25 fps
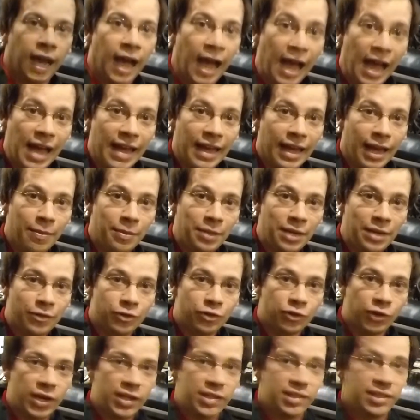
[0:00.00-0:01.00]
Hi, I'm
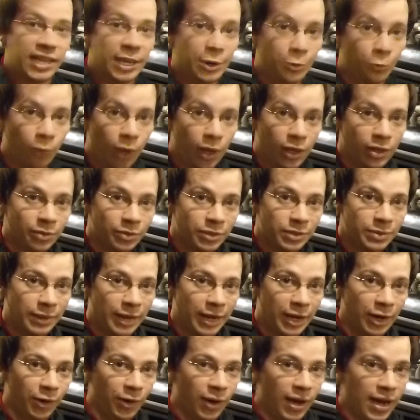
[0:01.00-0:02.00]
David Tracy and welcome to
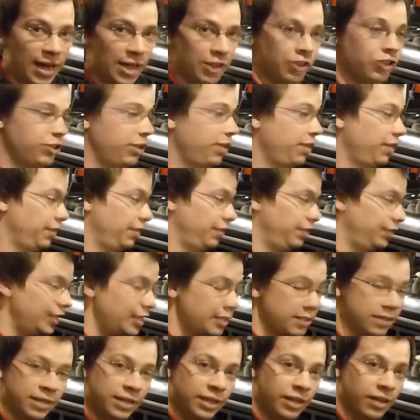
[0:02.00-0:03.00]
my garage.
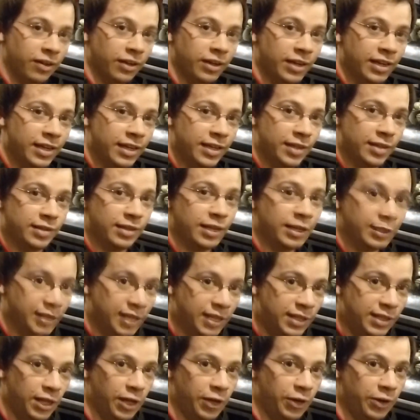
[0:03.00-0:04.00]
This here is a
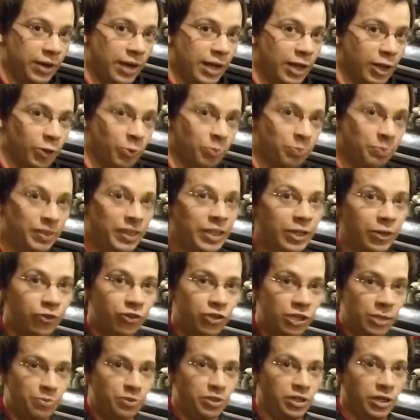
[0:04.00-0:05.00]
$600 beater
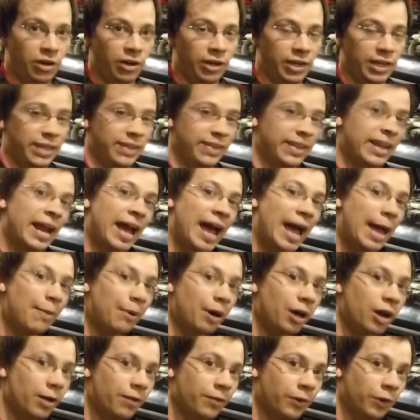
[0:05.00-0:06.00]
Jeep Cherokee that I
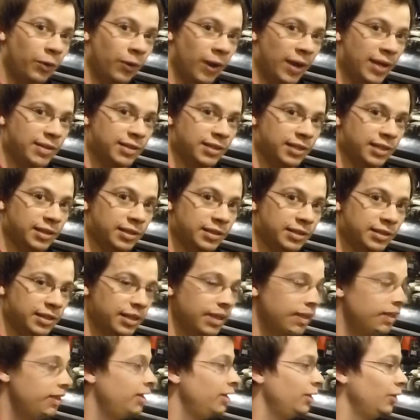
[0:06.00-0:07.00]
bought off of Craigslist
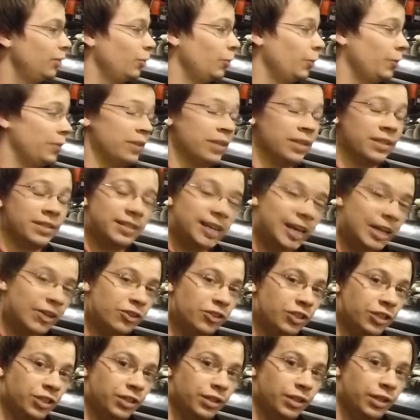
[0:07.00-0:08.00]
with the
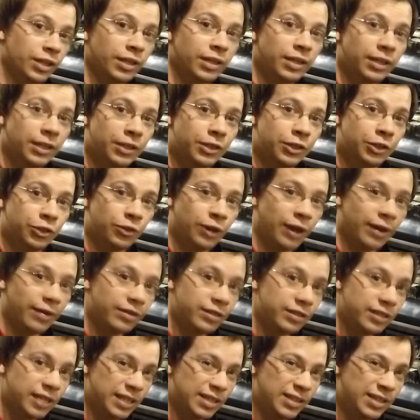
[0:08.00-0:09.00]
intention to drive
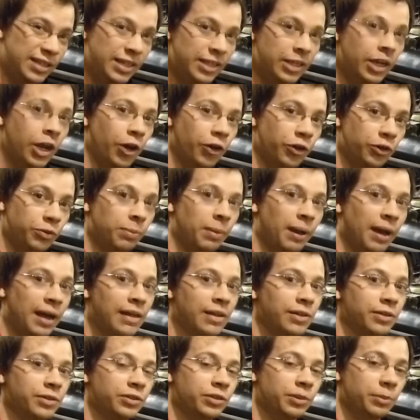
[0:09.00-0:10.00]
1,600
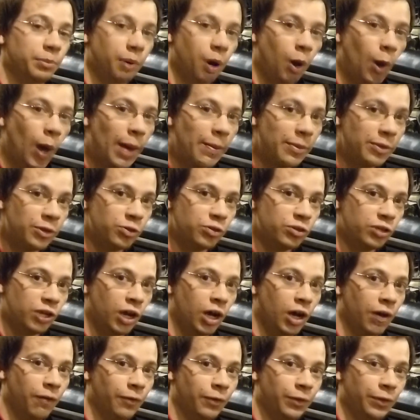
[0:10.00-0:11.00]
miles to Moab,
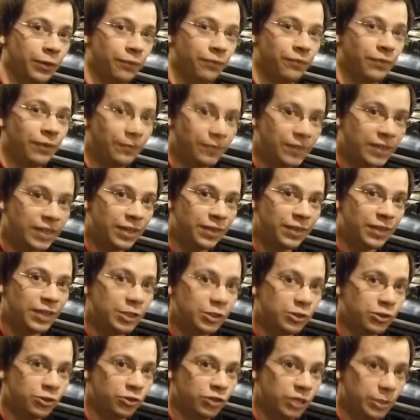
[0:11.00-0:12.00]
Utah for the 50th
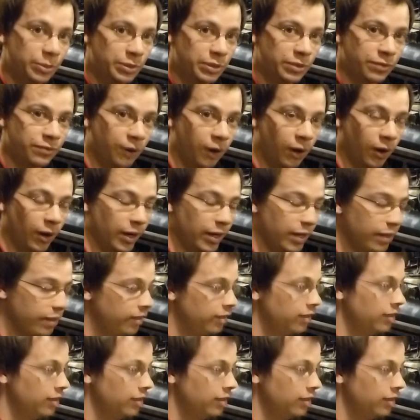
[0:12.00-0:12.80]
Easter Jeep Safari.